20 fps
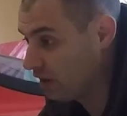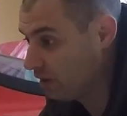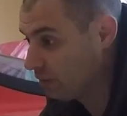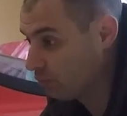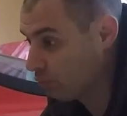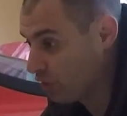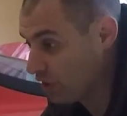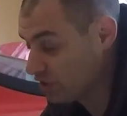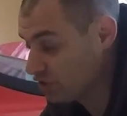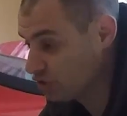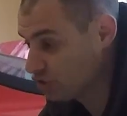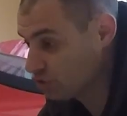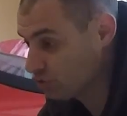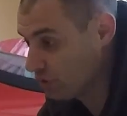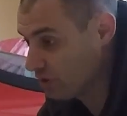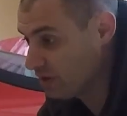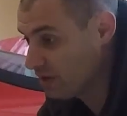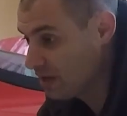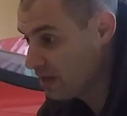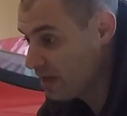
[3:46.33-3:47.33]

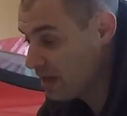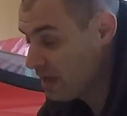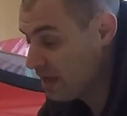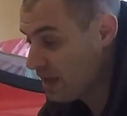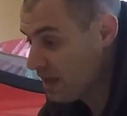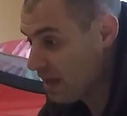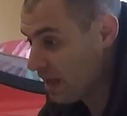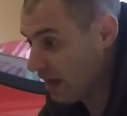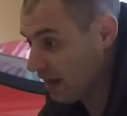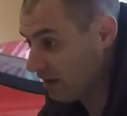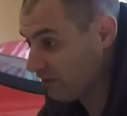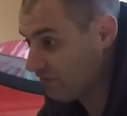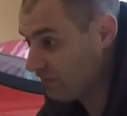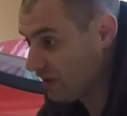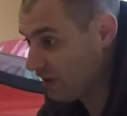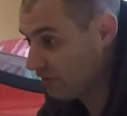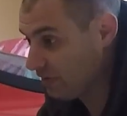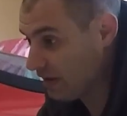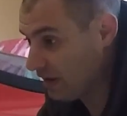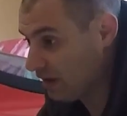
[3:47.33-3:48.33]
registry, and I
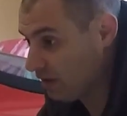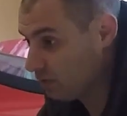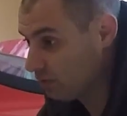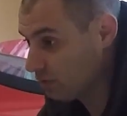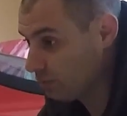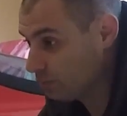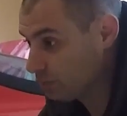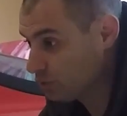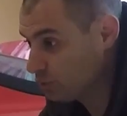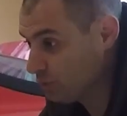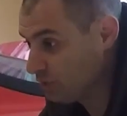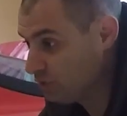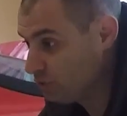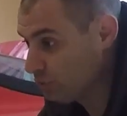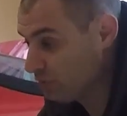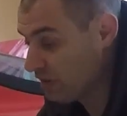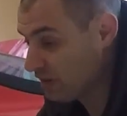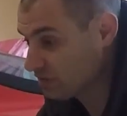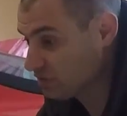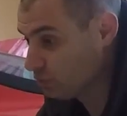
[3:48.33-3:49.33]
found out between
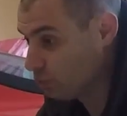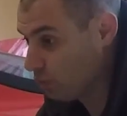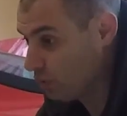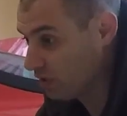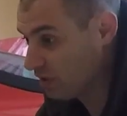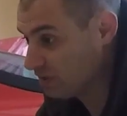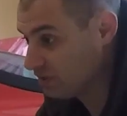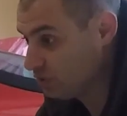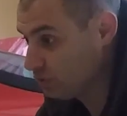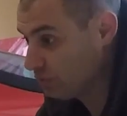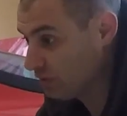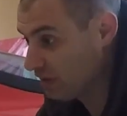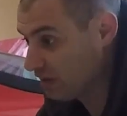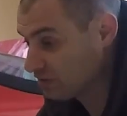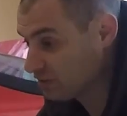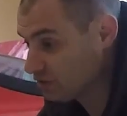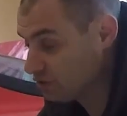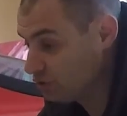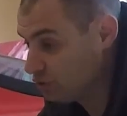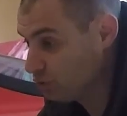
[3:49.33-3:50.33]
2001 and
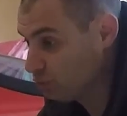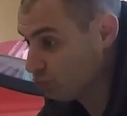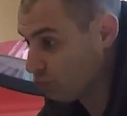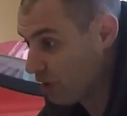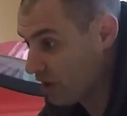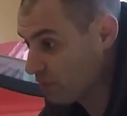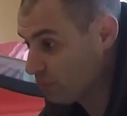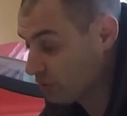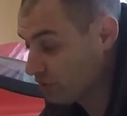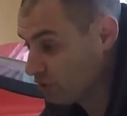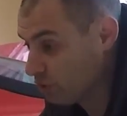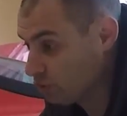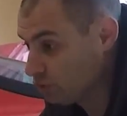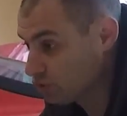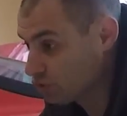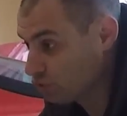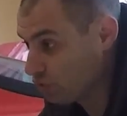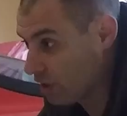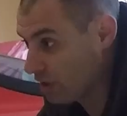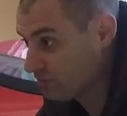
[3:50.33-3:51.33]
2002, red with no
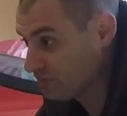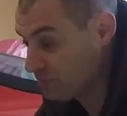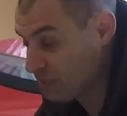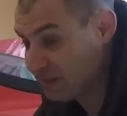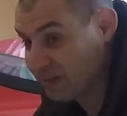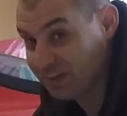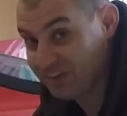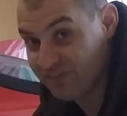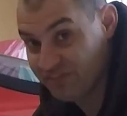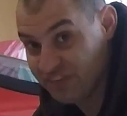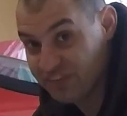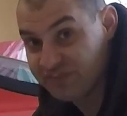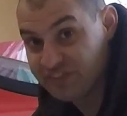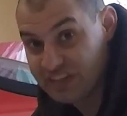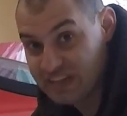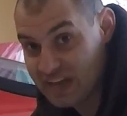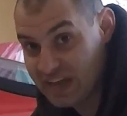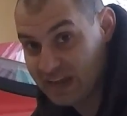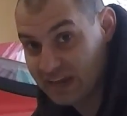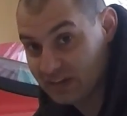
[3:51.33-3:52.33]
stripes, they made like
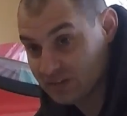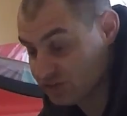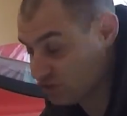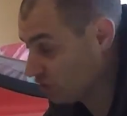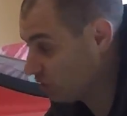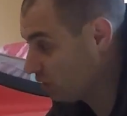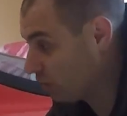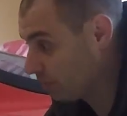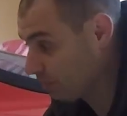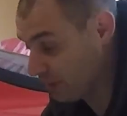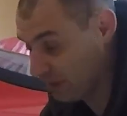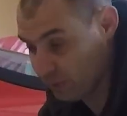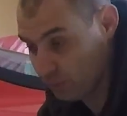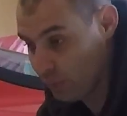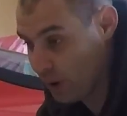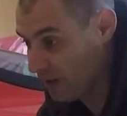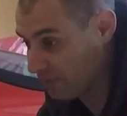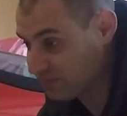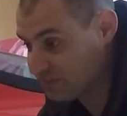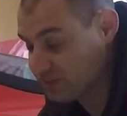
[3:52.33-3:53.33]
58. So I'm like,
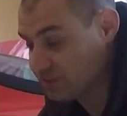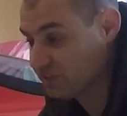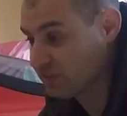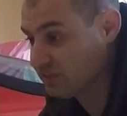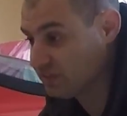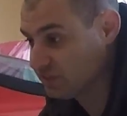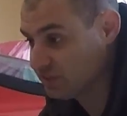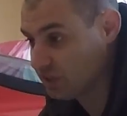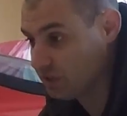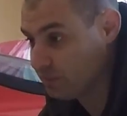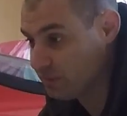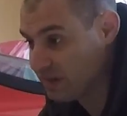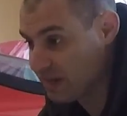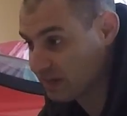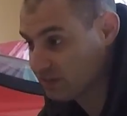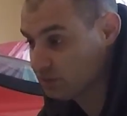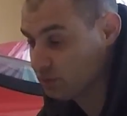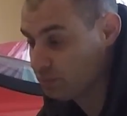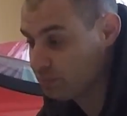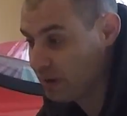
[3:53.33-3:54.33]
wow, this thing is going to be
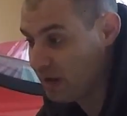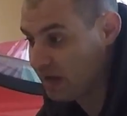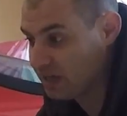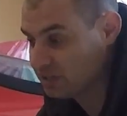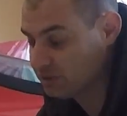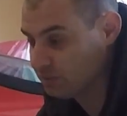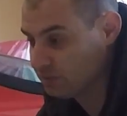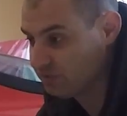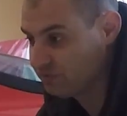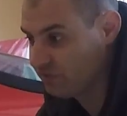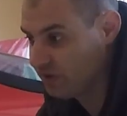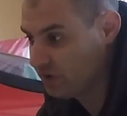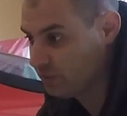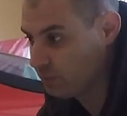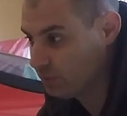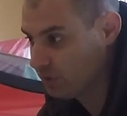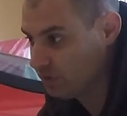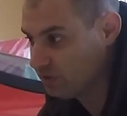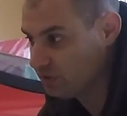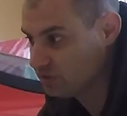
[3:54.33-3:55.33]
next to impossible to find
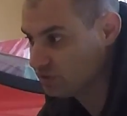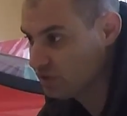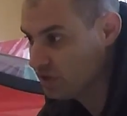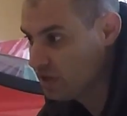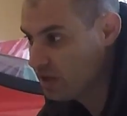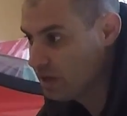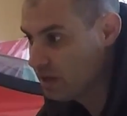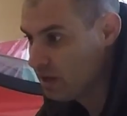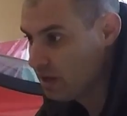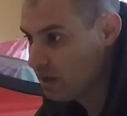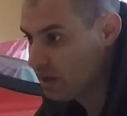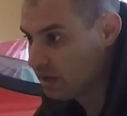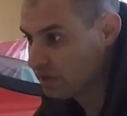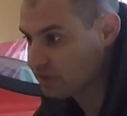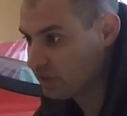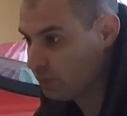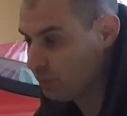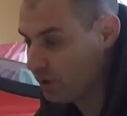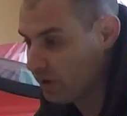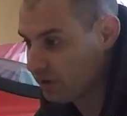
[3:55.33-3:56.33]
one of these, because
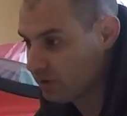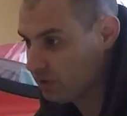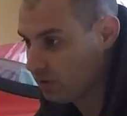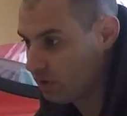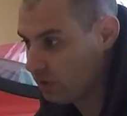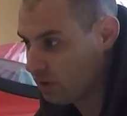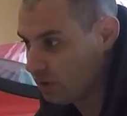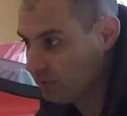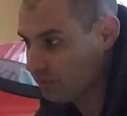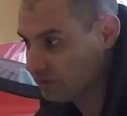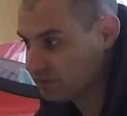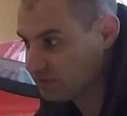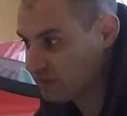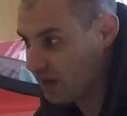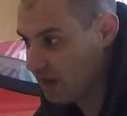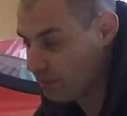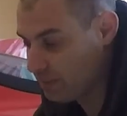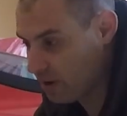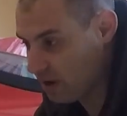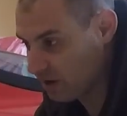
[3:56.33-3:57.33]
I want a car that's
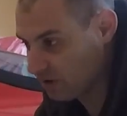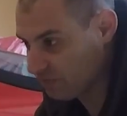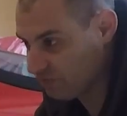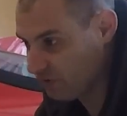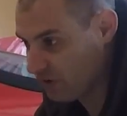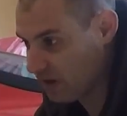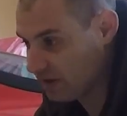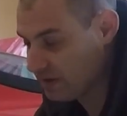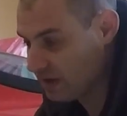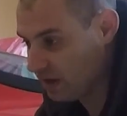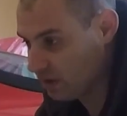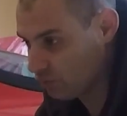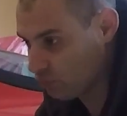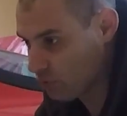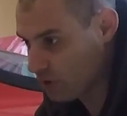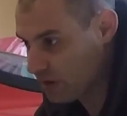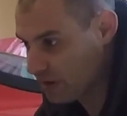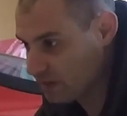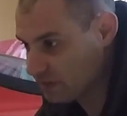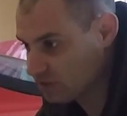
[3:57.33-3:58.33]
not modified, not
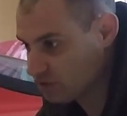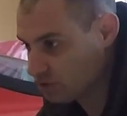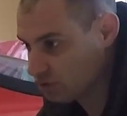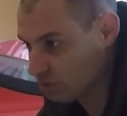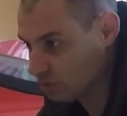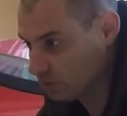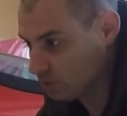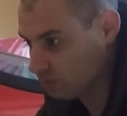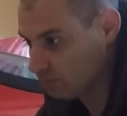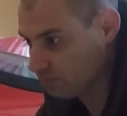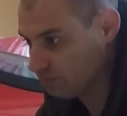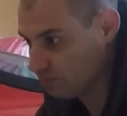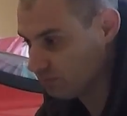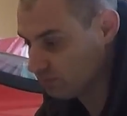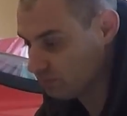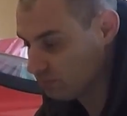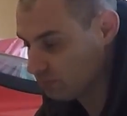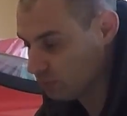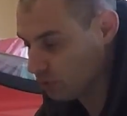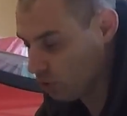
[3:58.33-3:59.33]
raced,
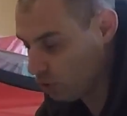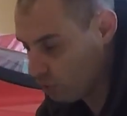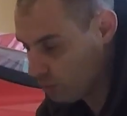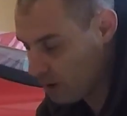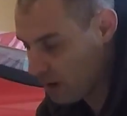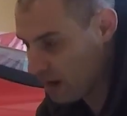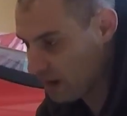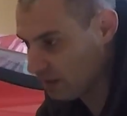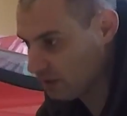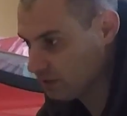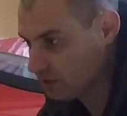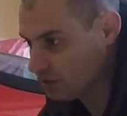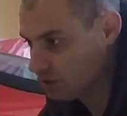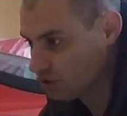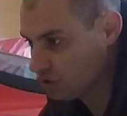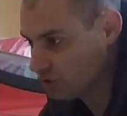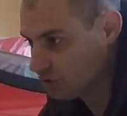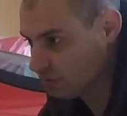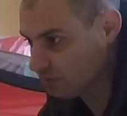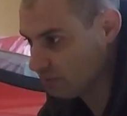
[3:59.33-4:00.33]
low
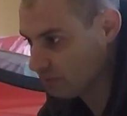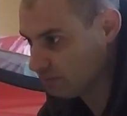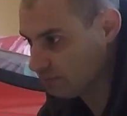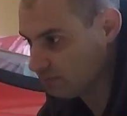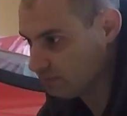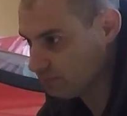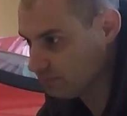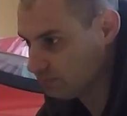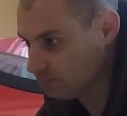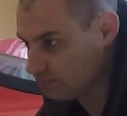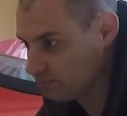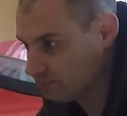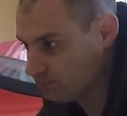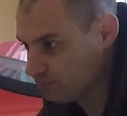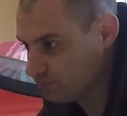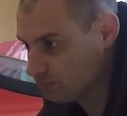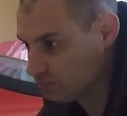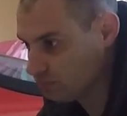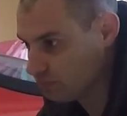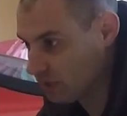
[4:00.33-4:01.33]
mileage,
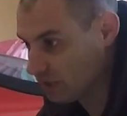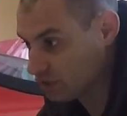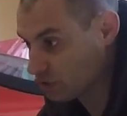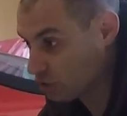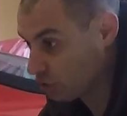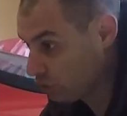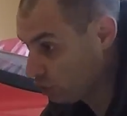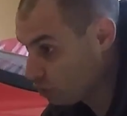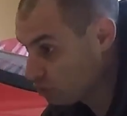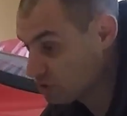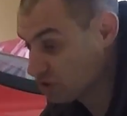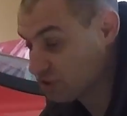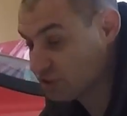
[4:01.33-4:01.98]
as close to